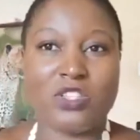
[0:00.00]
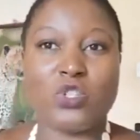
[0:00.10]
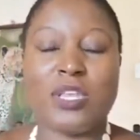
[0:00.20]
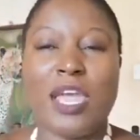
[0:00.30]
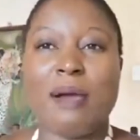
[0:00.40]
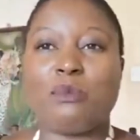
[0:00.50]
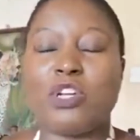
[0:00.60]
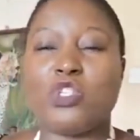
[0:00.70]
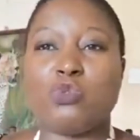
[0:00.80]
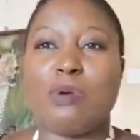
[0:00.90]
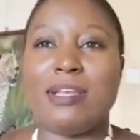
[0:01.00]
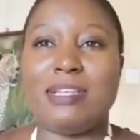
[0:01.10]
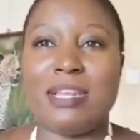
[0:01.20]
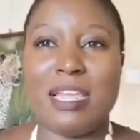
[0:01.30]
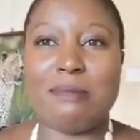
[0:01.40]
Today, I'm going to
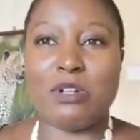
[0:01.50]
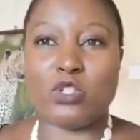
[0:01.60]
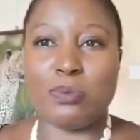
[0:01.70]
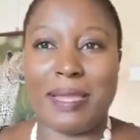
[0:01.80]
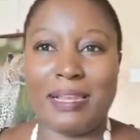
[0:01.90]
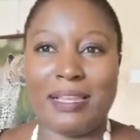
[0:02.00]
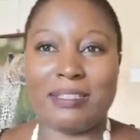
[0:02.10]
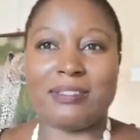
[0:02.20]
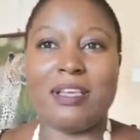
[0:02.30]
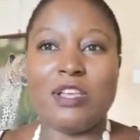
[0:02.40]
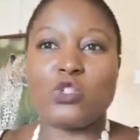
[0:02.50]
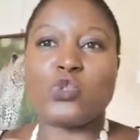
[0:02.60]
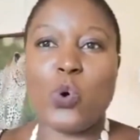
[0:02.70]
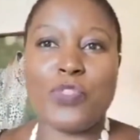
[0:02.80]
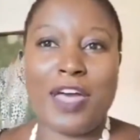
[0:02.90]
write an email to my list
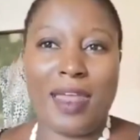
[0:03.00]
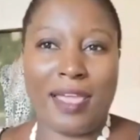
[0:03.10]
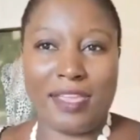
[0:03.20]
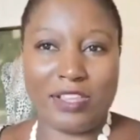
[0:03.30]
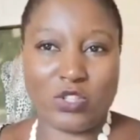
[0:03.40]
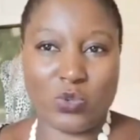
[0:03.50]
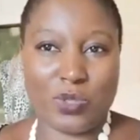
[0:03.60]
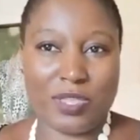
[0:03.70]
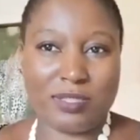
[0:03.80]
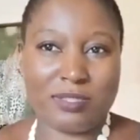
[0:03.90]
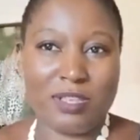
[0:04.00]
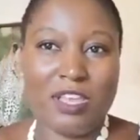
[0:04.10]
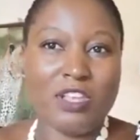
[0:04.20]
so that I can do this.